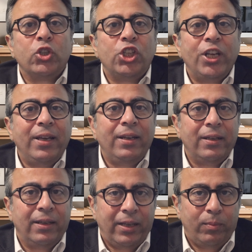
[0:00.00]

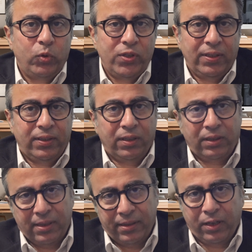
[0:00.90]
sharing them with
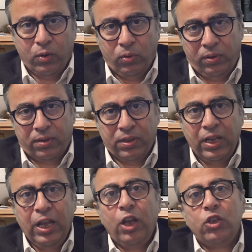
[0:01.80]
internal stakeholders.
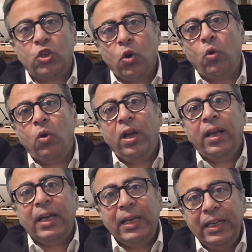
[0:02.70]
So
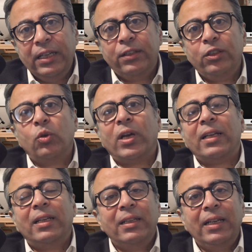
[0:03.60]
here you can
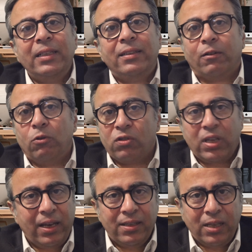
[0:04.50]
create a
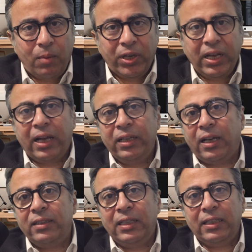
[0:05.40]
concise summary
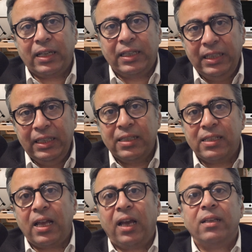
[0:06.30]
highlighting the key
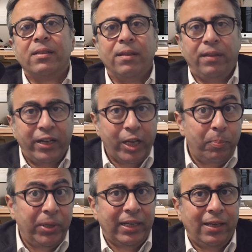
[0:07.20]
insights, their
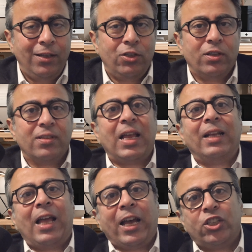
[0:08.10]
implications,
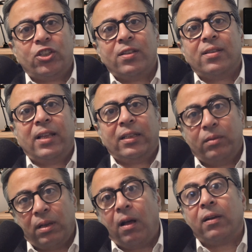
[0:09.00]
and actions
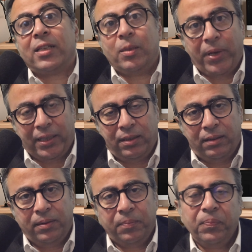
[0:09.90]
that are expected.
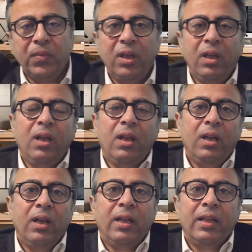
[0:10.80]

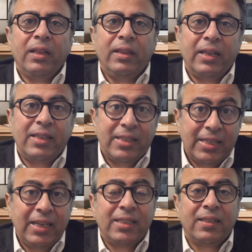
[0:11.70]
The
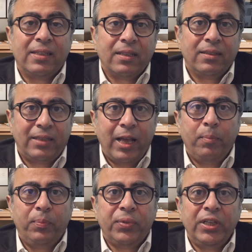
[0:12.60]
6th step
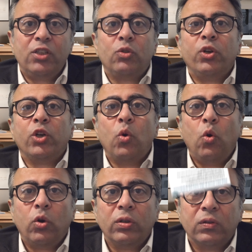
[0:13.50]
is to
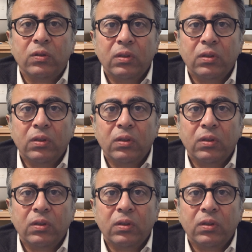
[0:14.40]
record